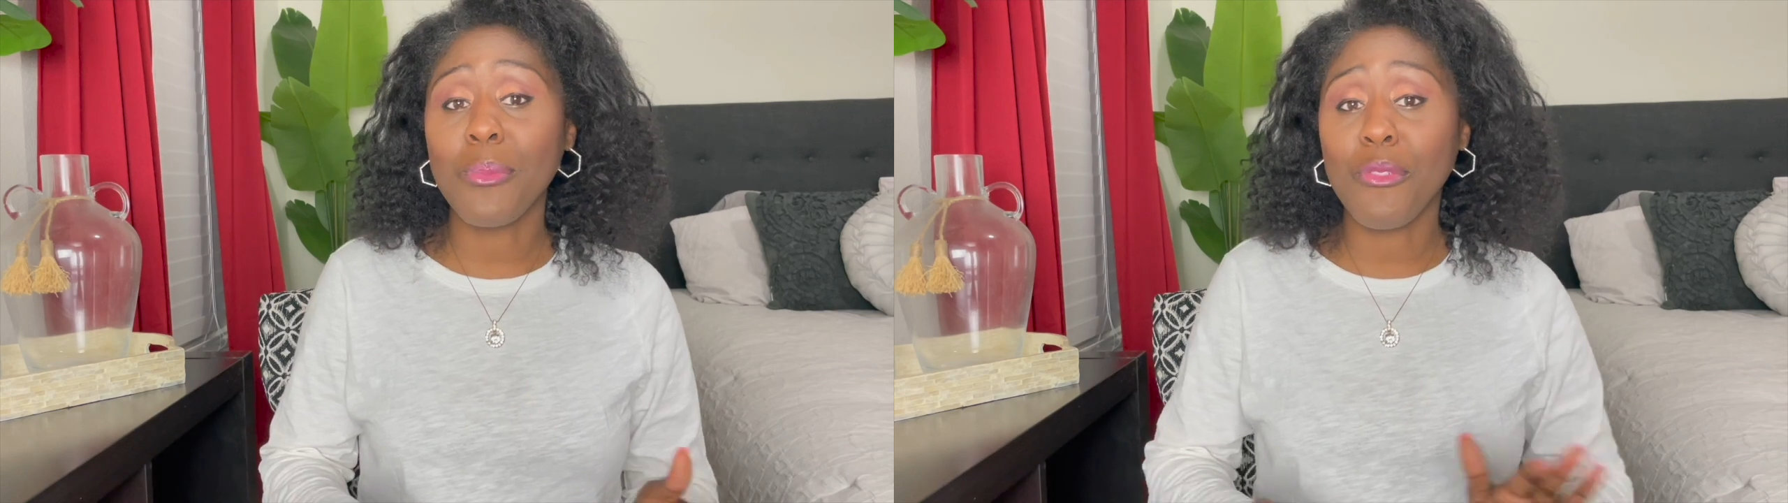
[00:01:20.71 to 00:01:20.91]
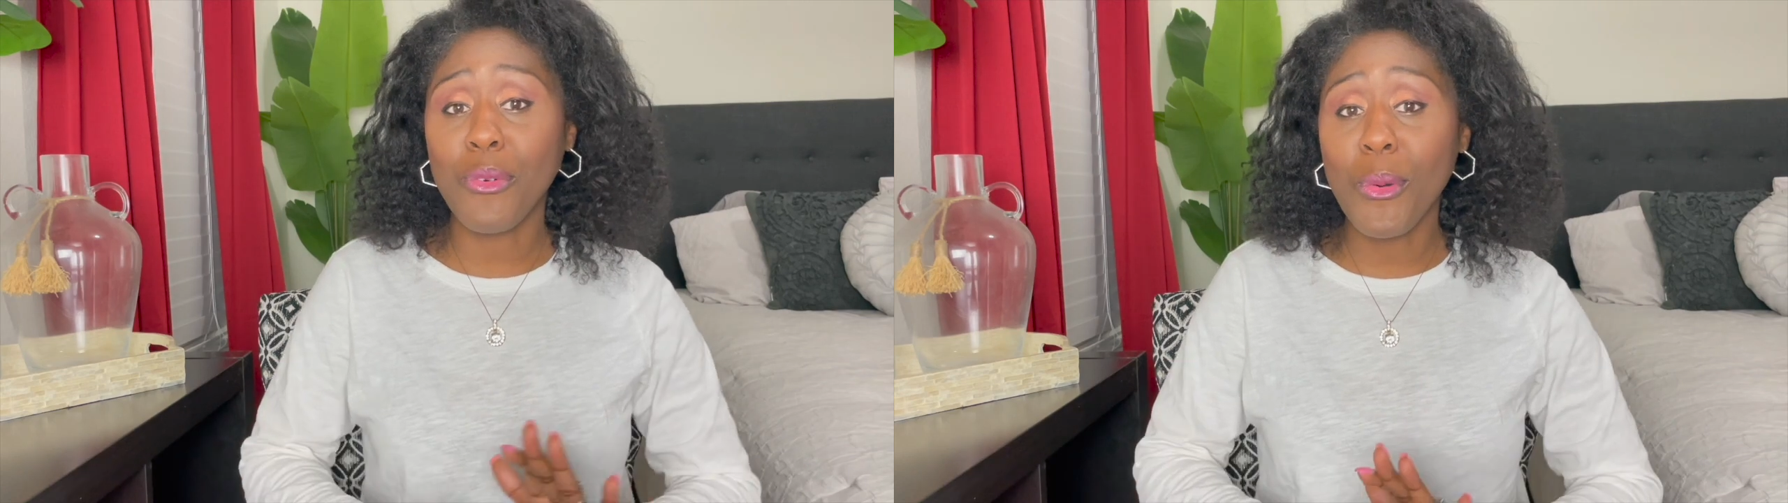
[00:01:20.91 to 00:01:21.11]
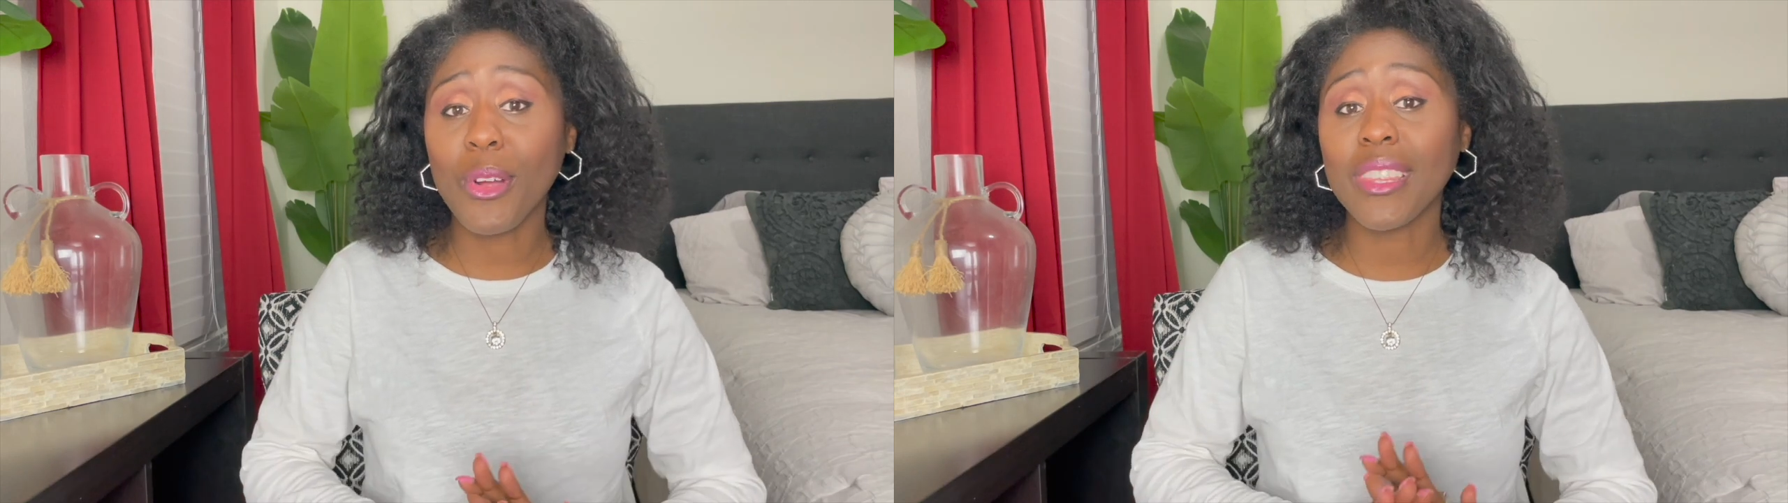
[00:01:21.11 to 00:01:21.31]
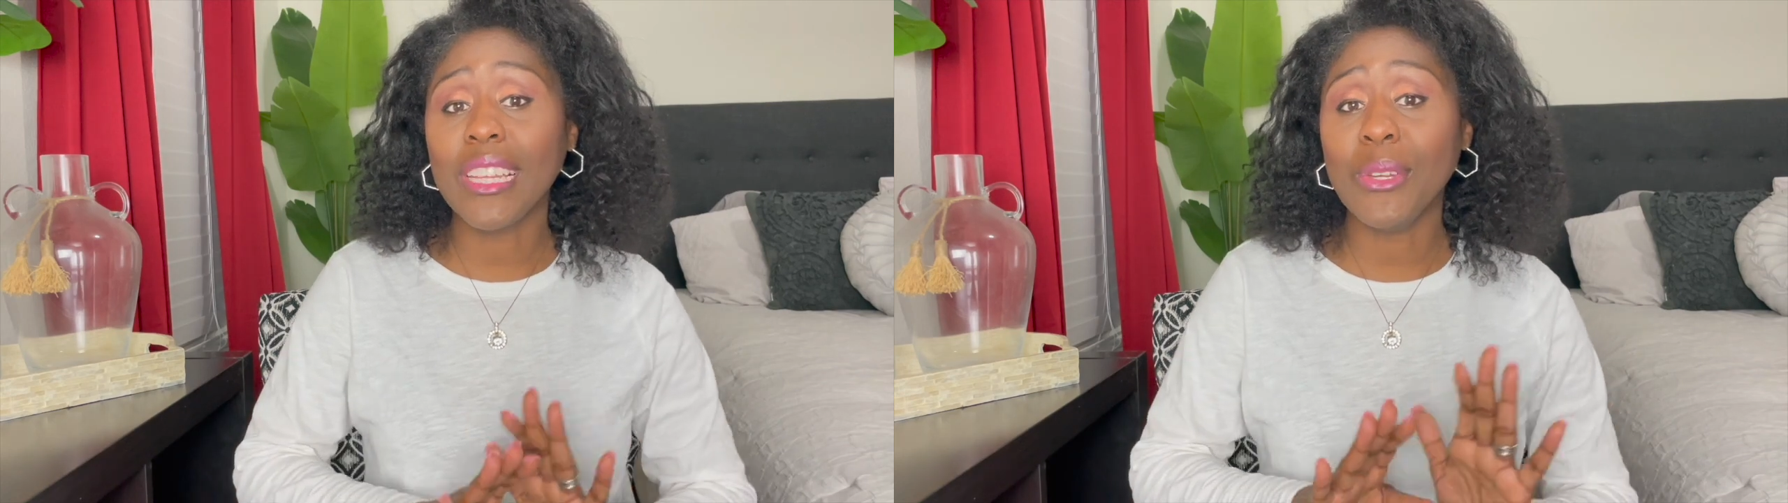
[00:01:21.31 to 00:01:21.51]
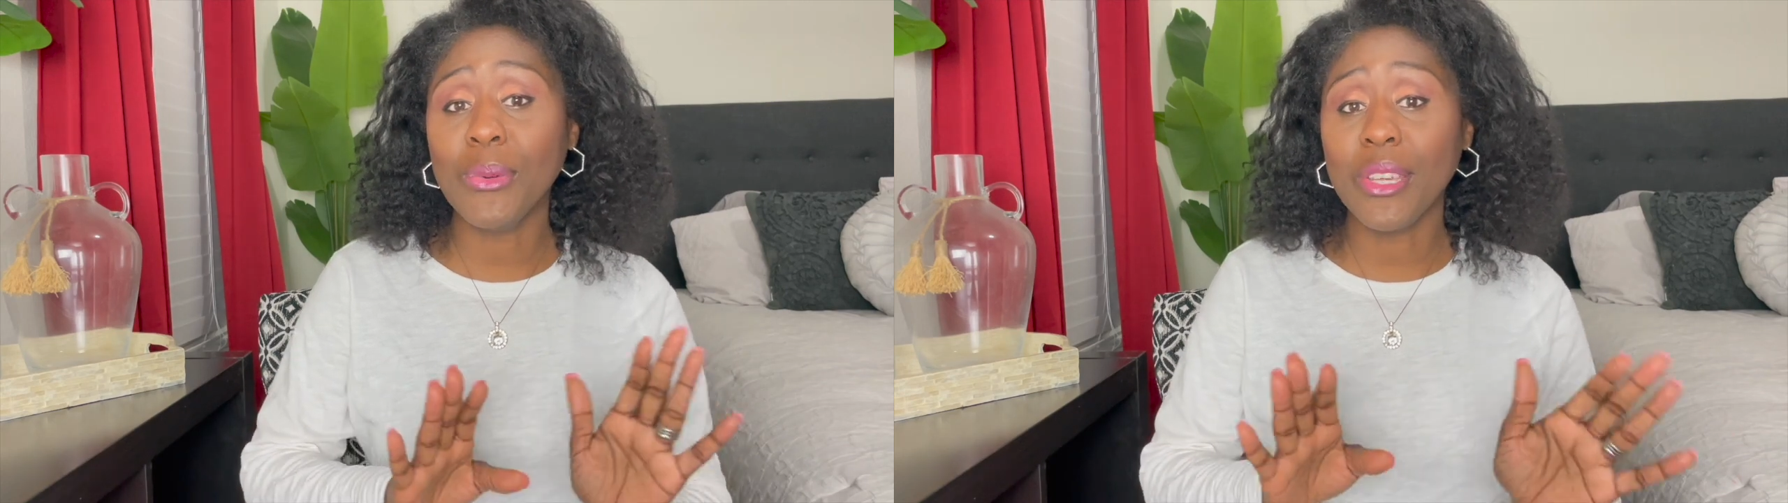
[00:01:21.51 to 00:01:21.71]
before the
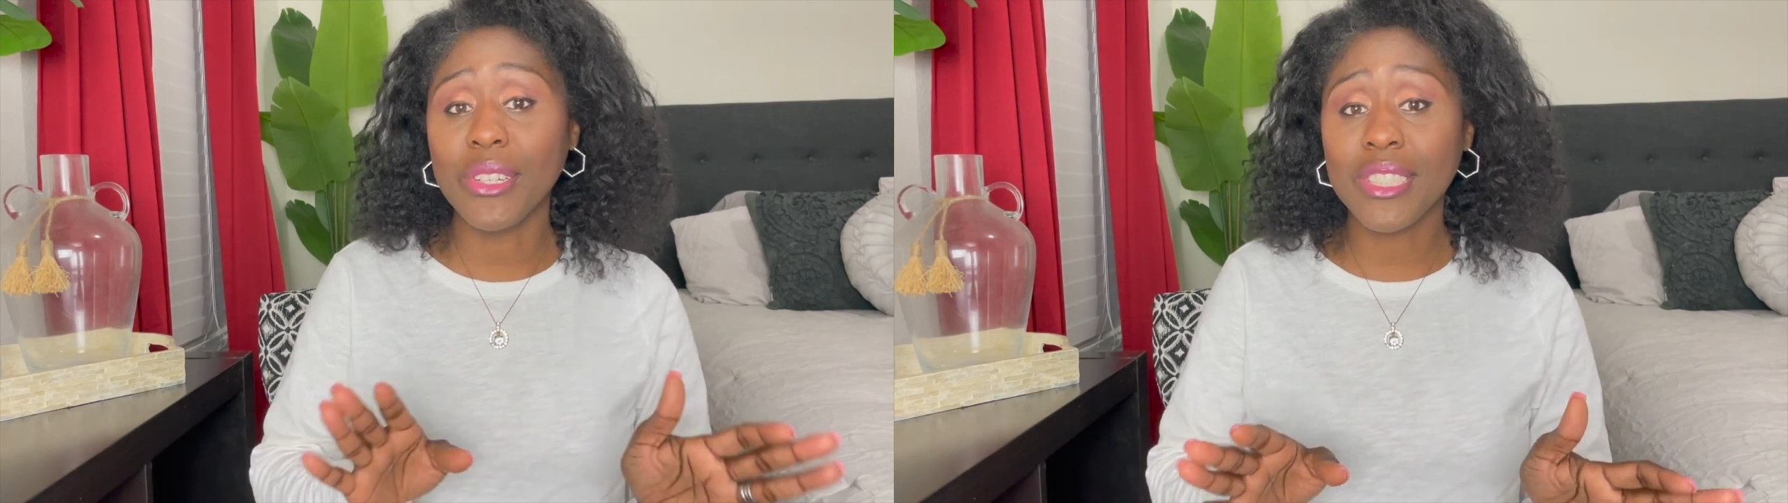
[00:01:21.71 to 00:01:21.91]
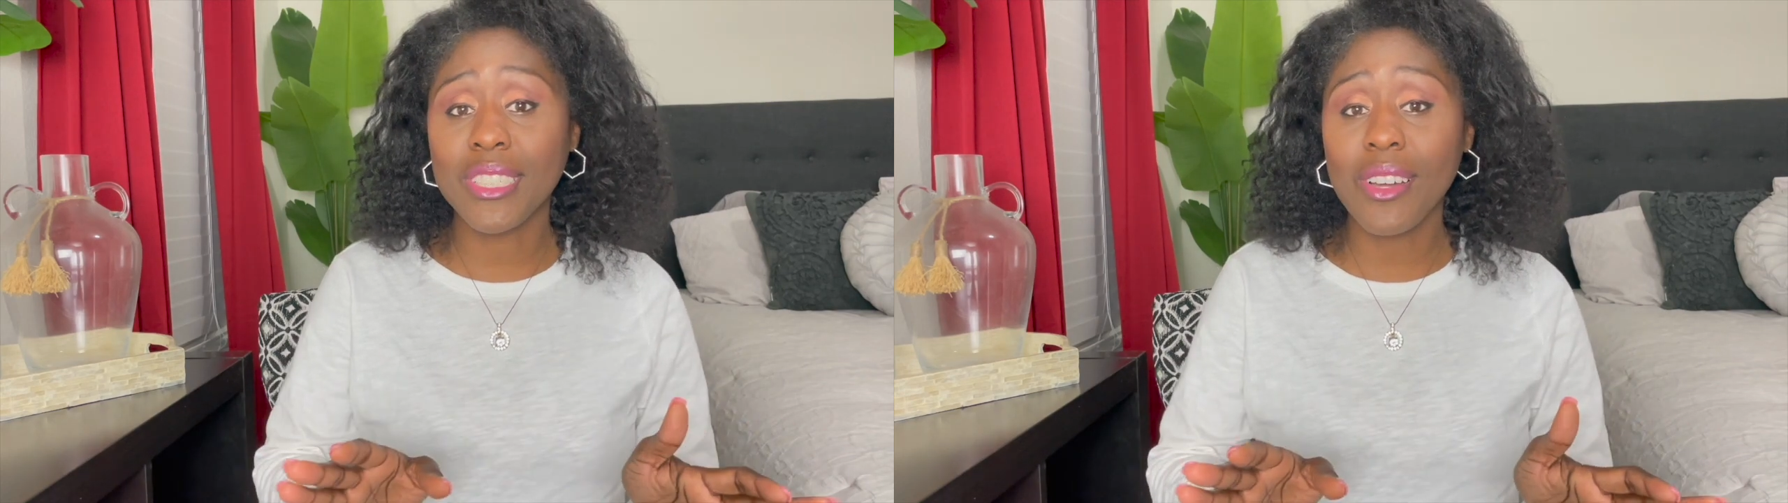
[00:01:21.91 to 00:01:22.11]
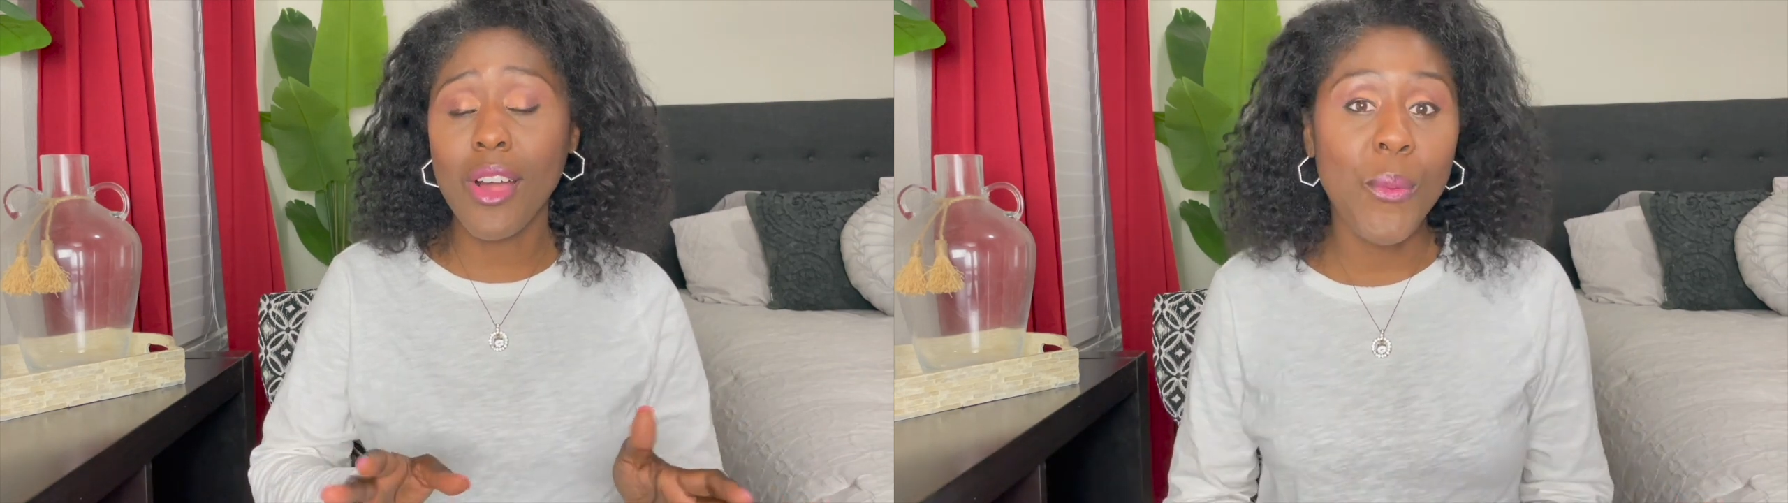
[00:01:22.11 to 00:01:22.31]
new year starts.